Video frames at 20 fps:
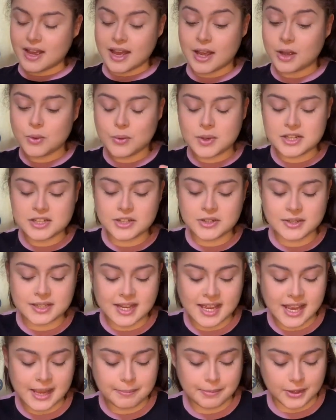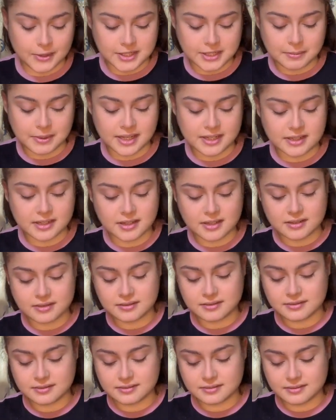I always use a beauty blender.
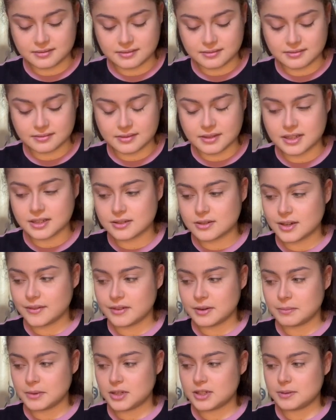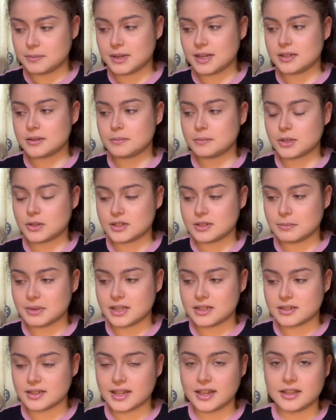It's not even a beauty
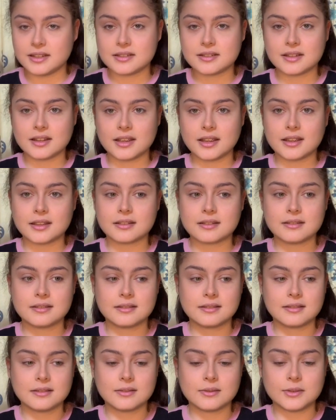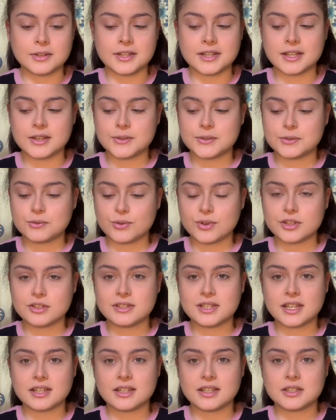blender. It's like one of those Real
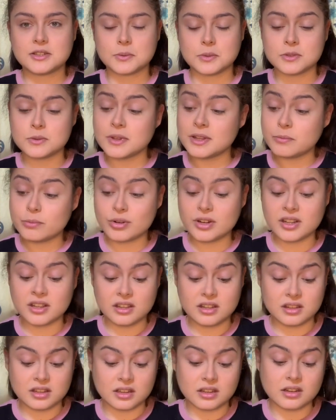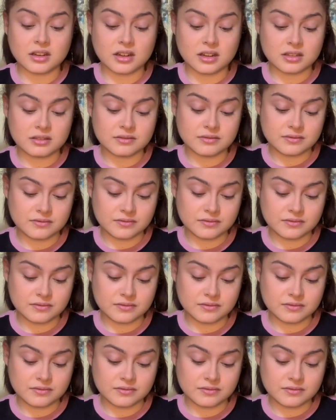Techniques ones. They're pretty good though, you know.